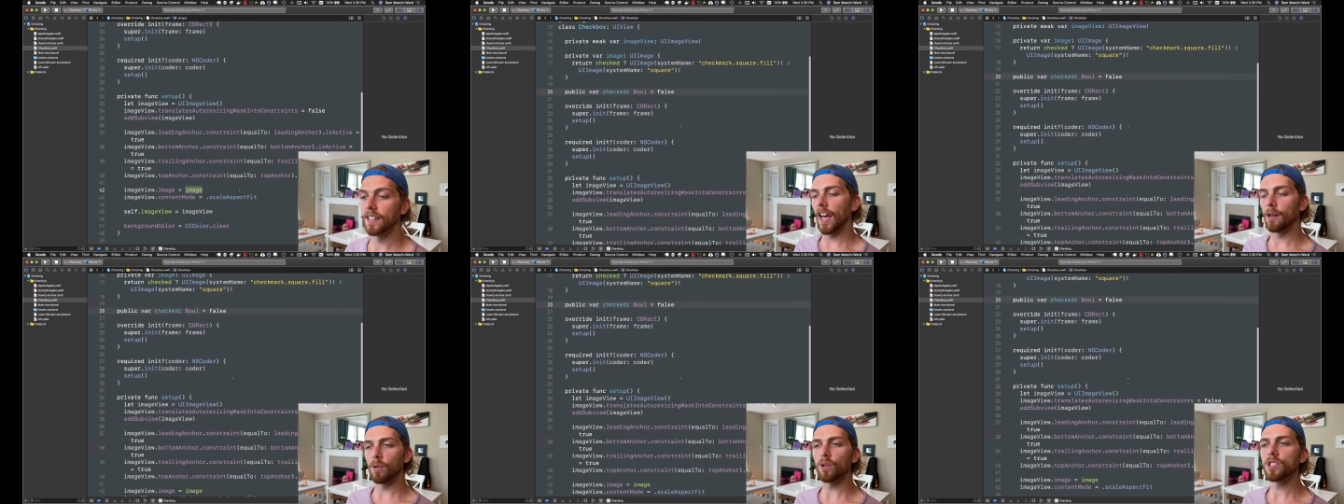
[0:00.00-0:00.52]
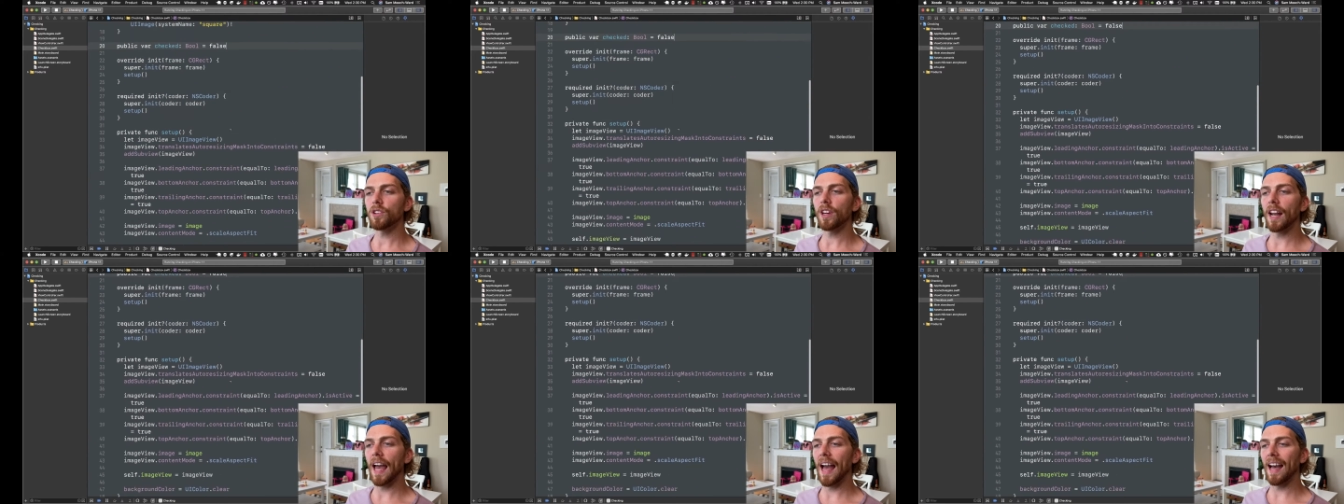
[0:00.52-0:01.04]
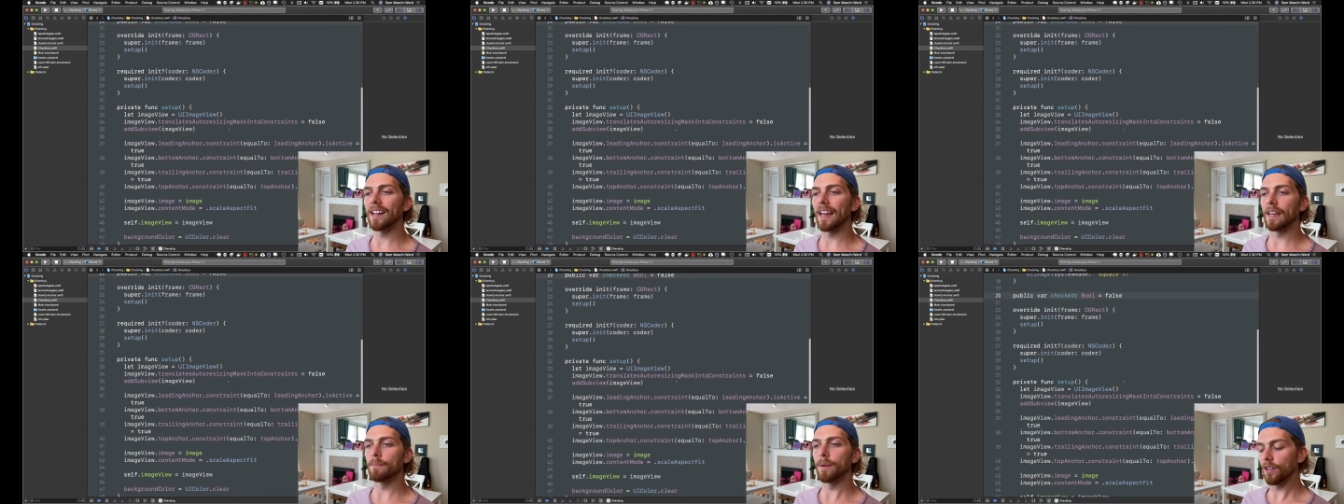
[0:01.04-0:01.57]
And I'm also going to add
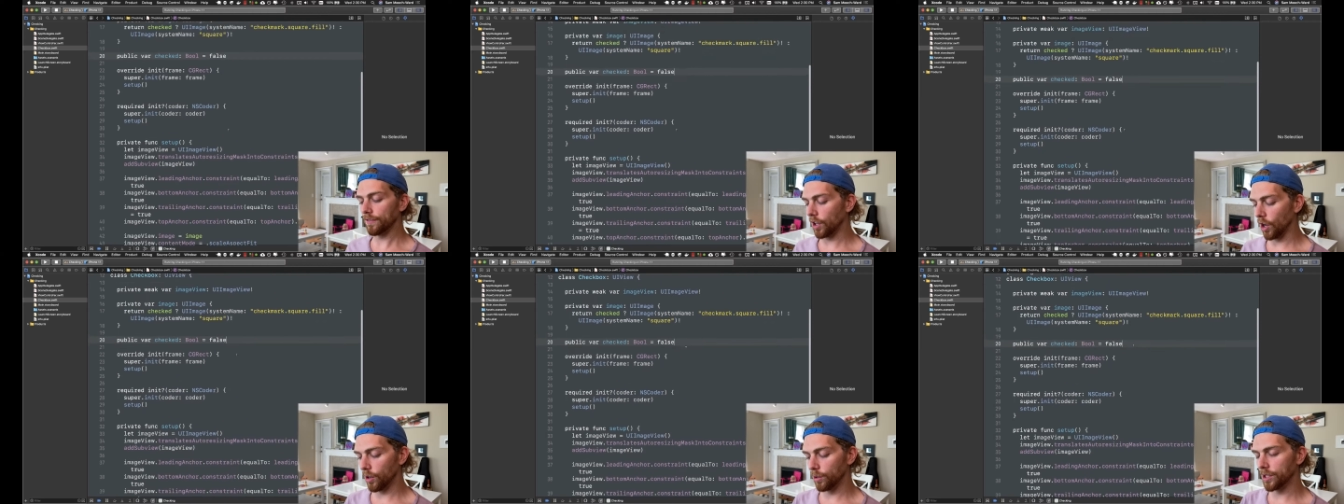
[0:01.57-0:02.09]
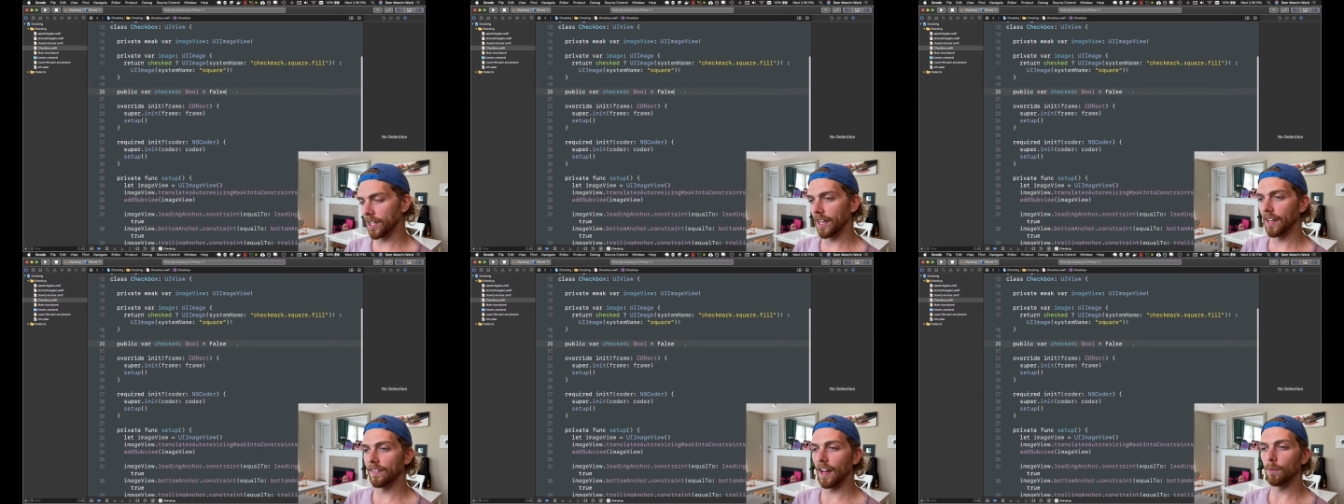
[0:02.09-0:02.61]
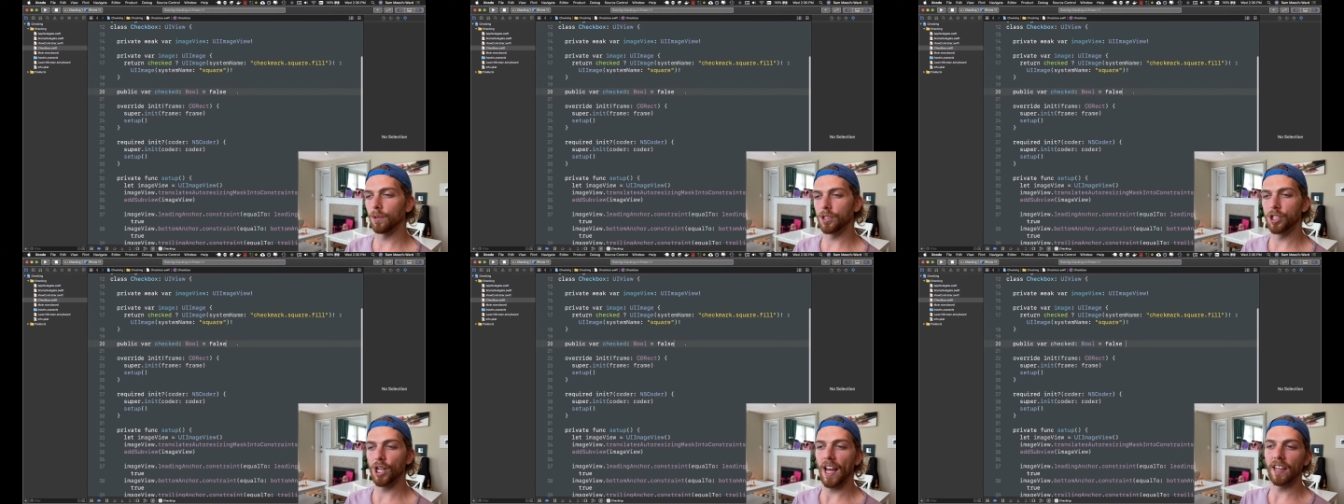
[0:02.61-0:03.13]
a bit of code here that will
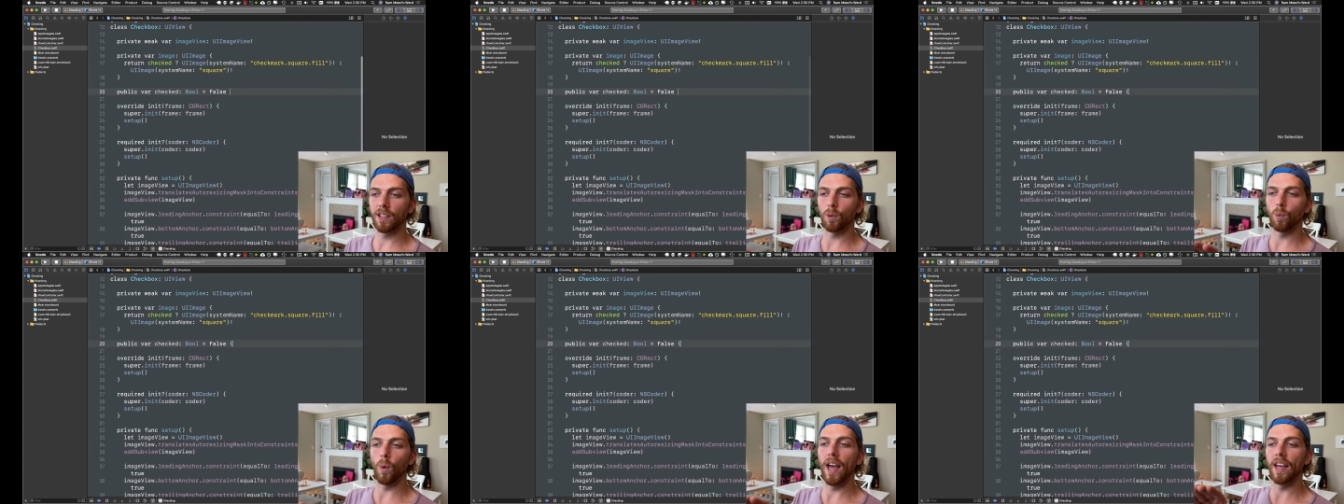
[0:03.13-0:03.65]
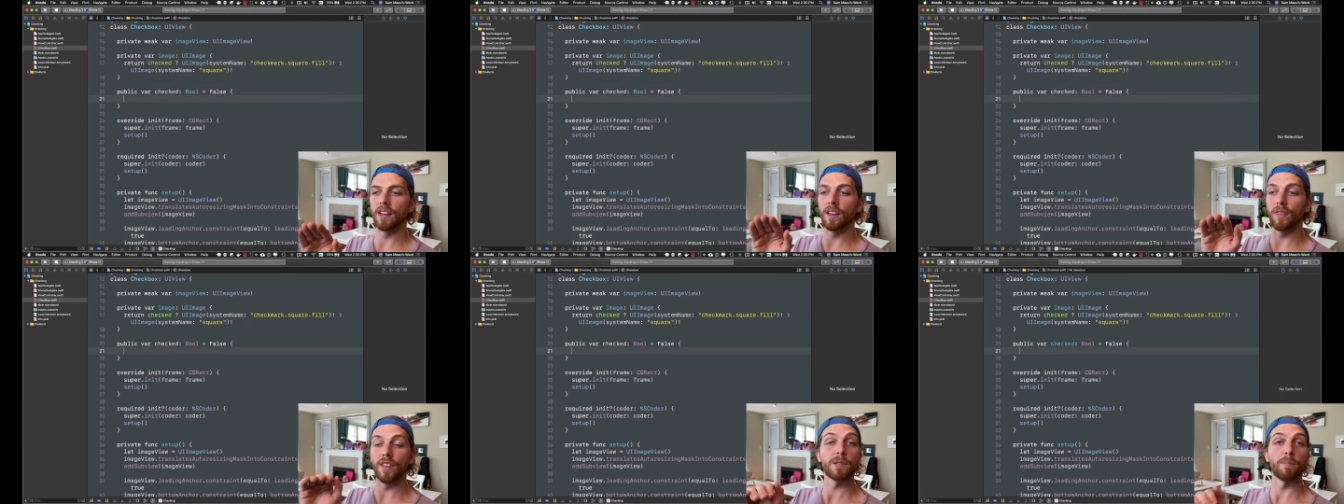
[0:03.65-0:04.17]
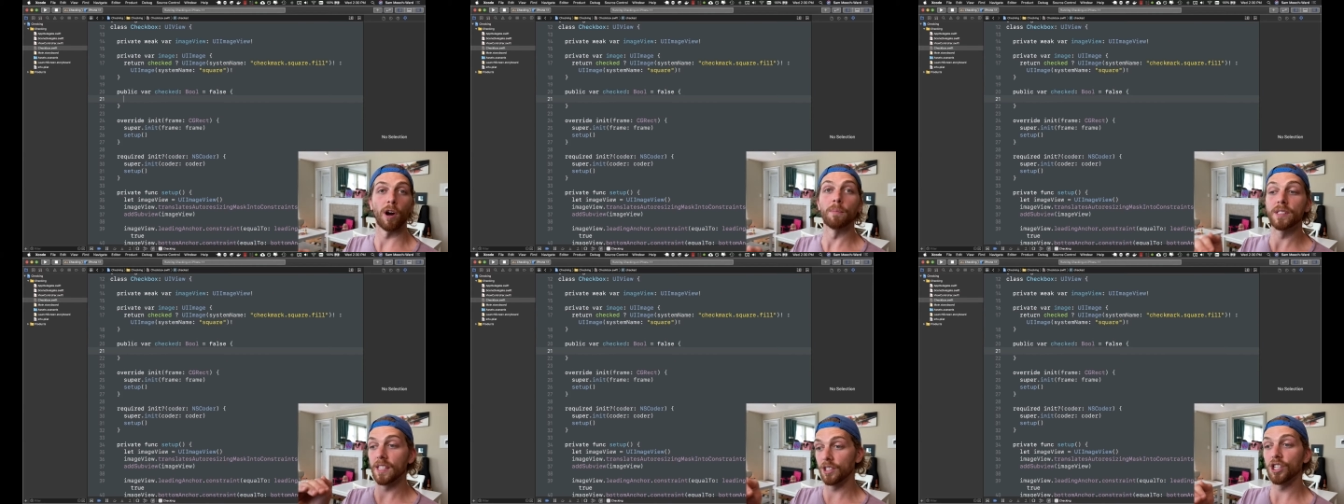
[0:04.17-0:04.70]
check when this
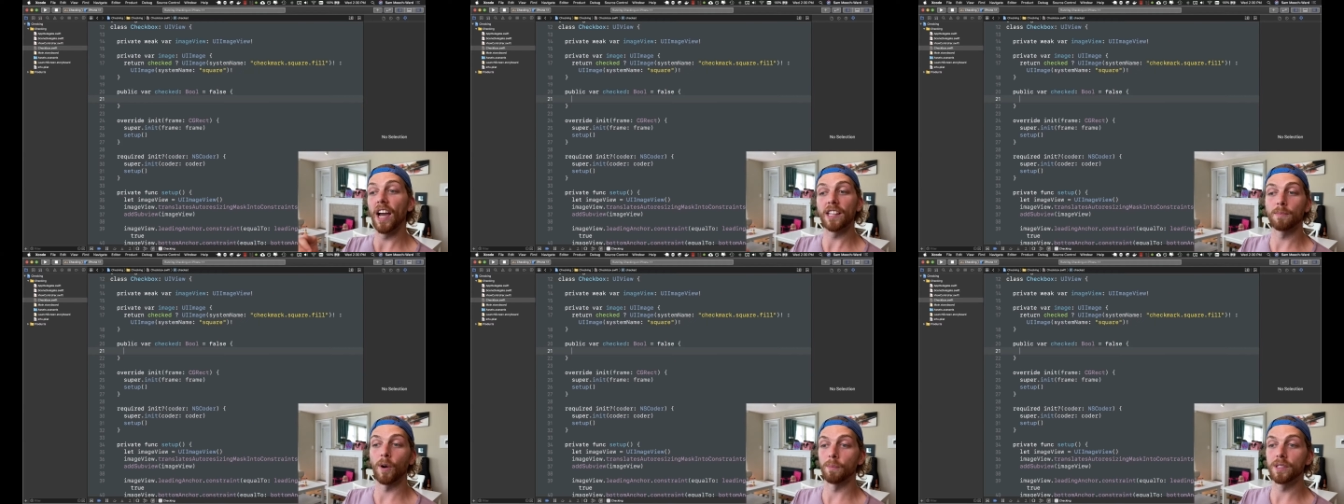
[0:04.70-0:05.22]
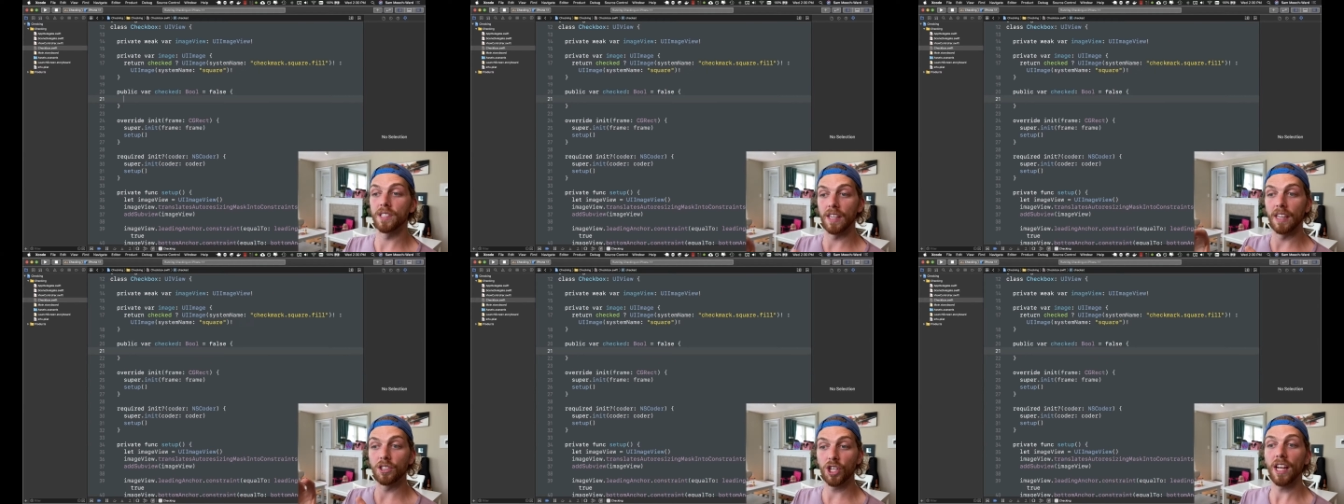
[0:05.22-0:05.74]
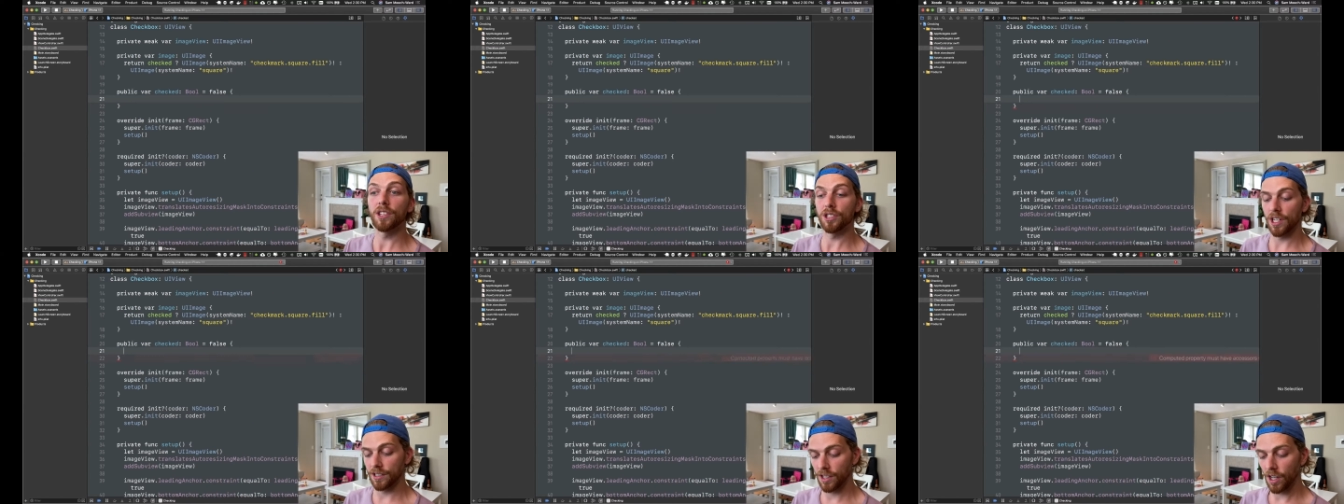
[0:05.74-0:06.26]
property, the checked property,
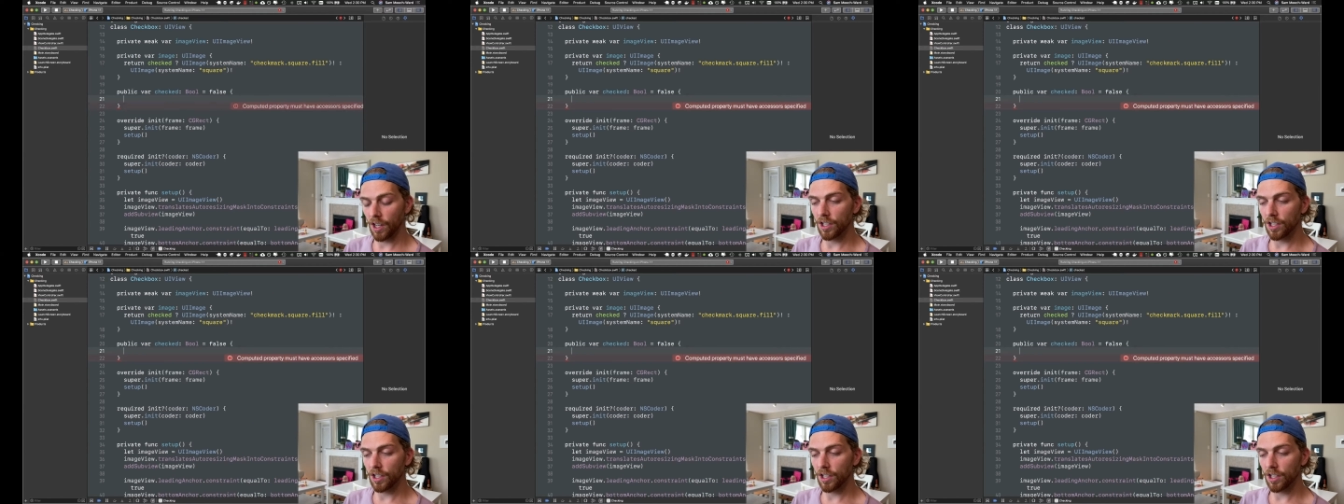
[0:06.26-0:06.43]
changes.